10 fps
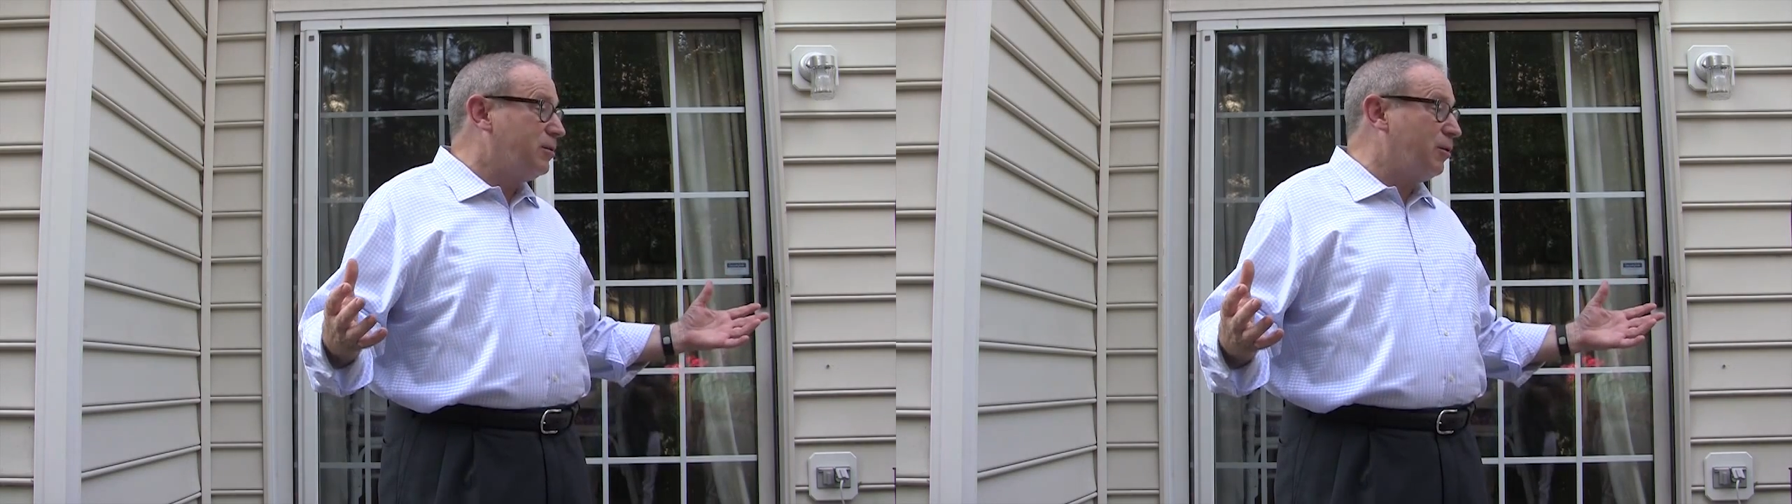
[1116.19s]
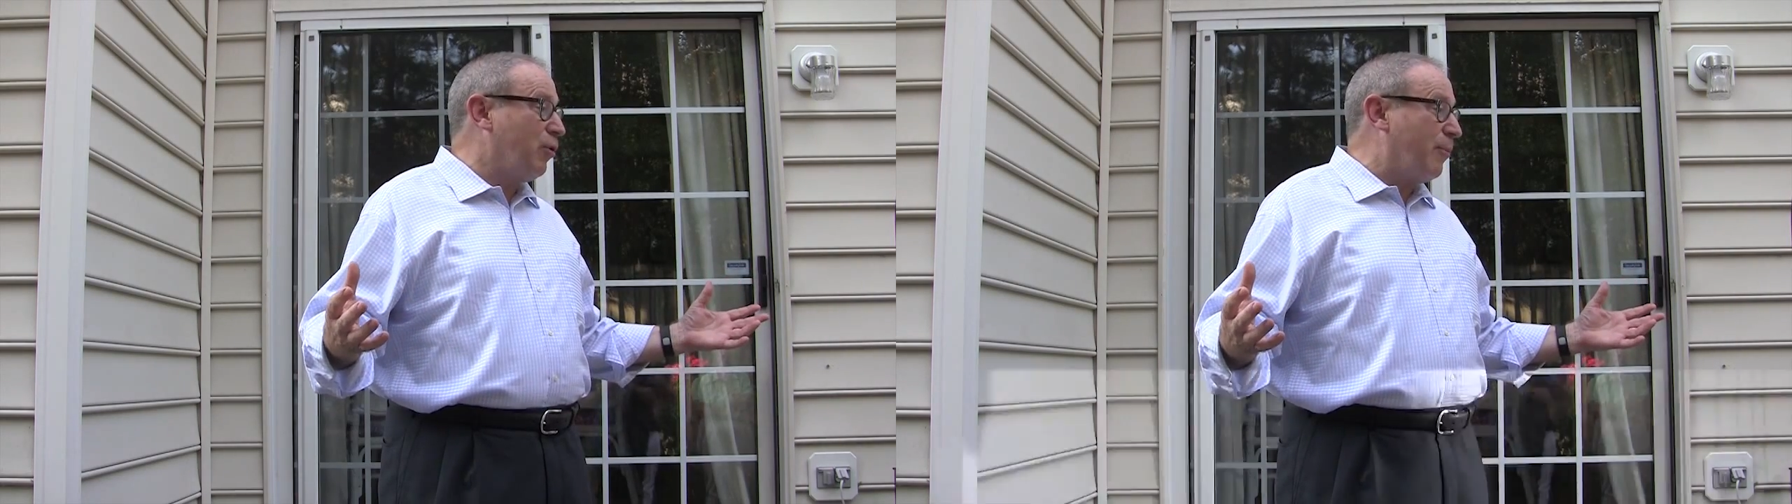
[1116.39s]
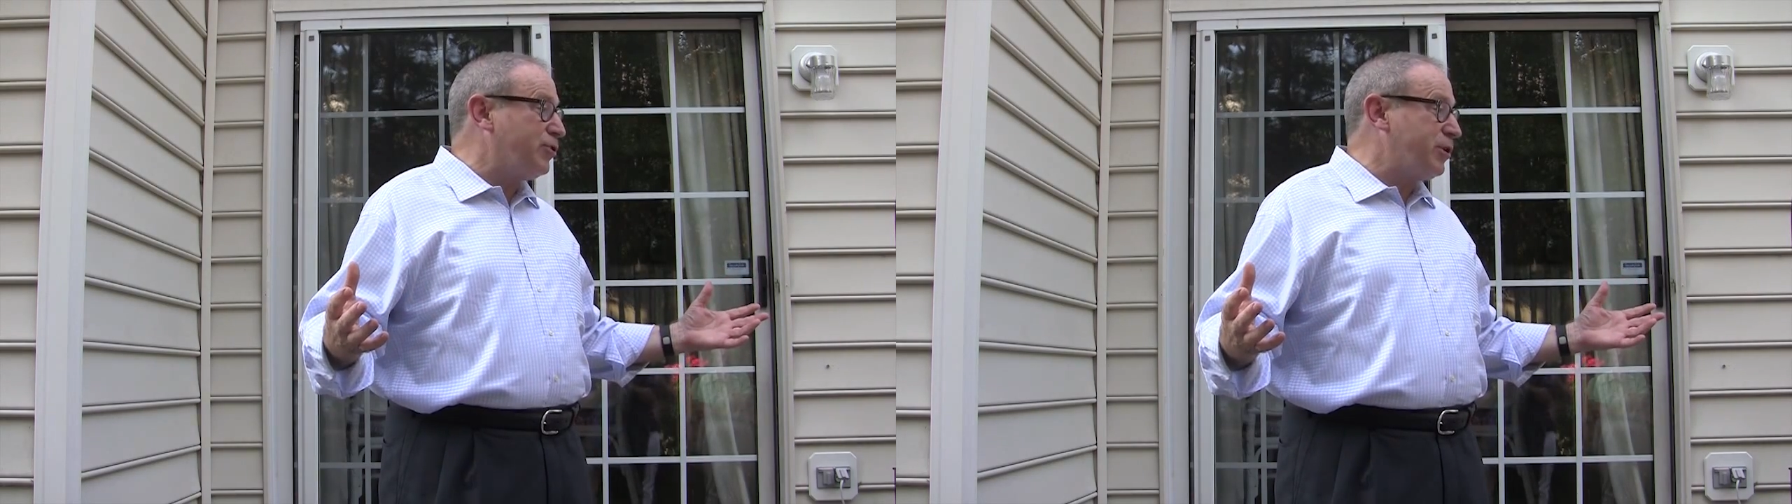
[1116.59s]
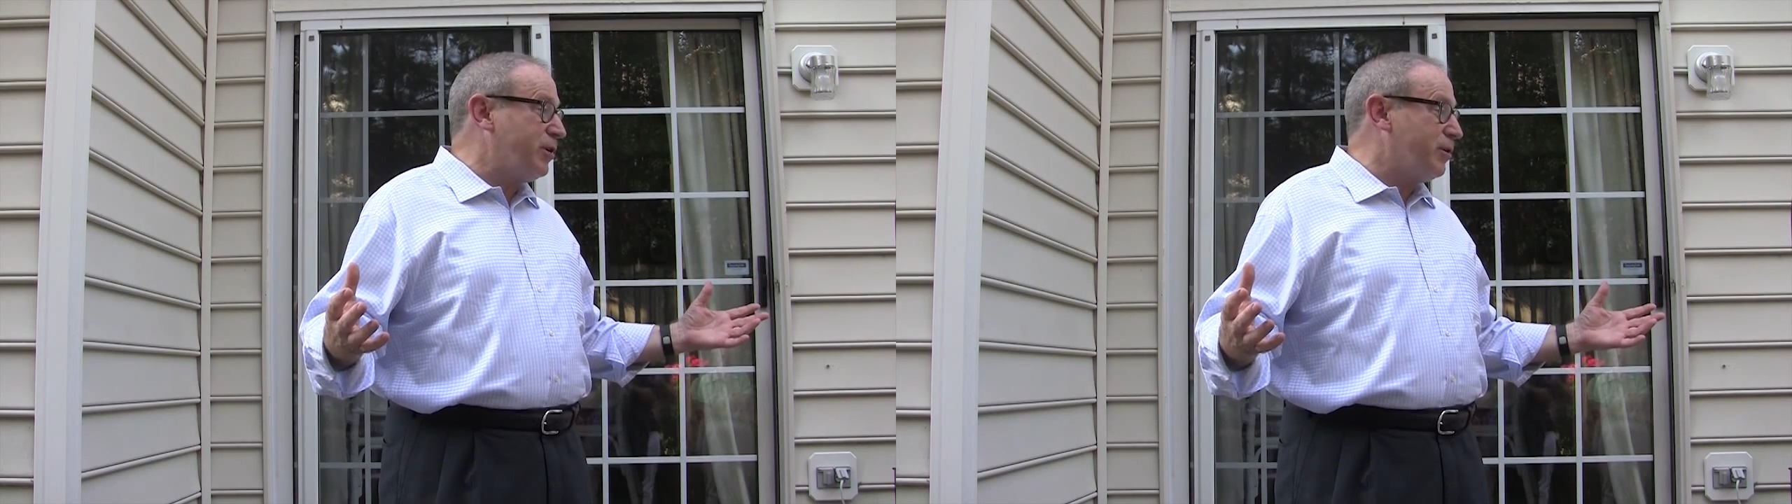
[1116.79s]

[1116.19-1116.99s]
to represent